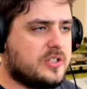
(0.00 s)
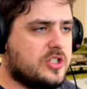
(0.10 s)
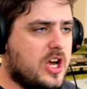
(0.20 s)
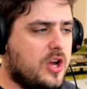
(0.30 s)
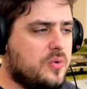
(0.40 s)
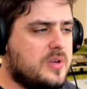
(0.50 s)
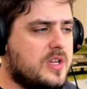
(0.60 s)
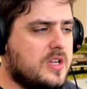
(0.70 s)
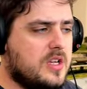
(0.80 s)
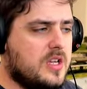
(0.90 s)
So
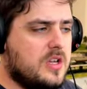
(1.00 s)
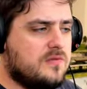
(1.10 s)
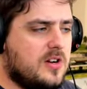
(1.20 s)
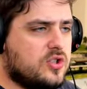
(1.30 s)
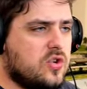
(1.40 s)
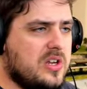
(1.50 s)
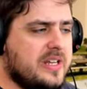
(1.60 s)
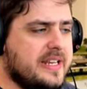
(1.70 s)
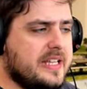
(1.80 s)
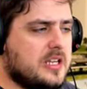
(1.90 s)
if I try
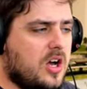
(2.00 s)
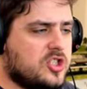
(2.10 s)
and link our